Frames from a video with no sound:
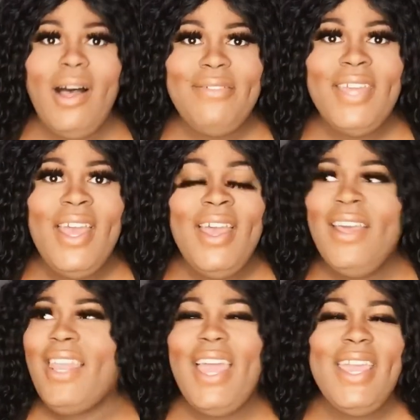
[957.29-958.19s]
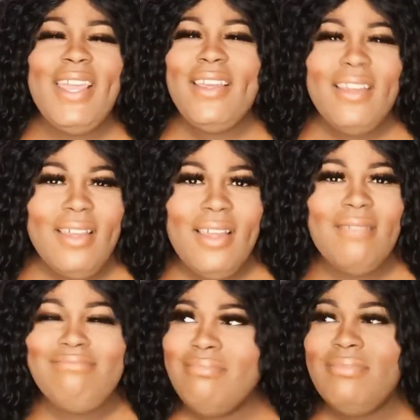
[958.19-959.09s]
Like,
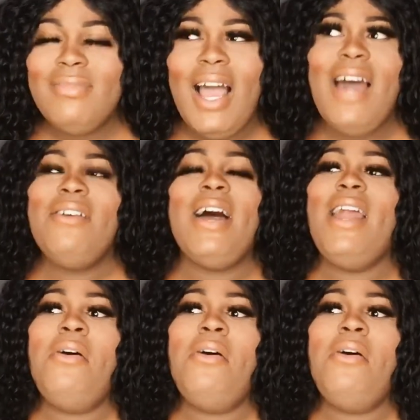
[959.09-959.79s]
I don't understand.